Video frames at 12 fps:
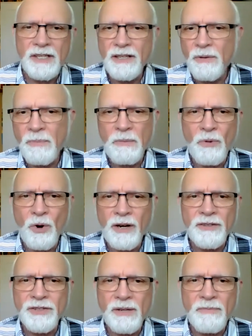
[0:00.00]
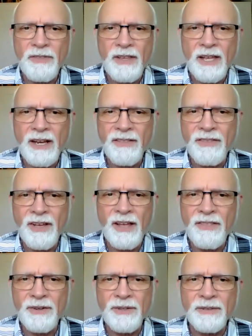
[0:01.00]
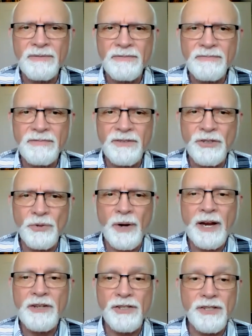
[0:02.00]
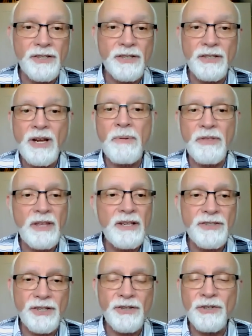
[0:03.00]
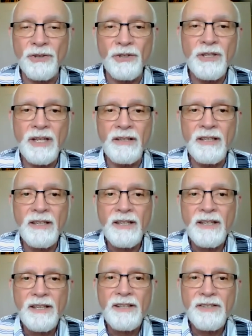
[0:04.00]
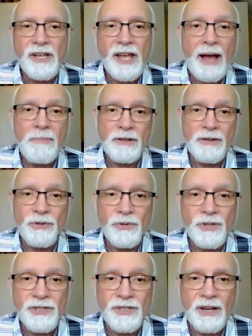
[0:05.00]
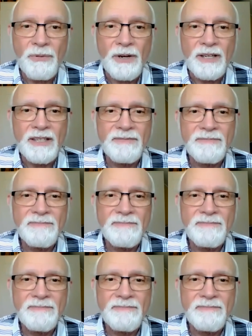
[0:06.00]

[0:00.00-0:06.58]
a little bit more on some of the other directions, the type of things that you're looking to happen through this network.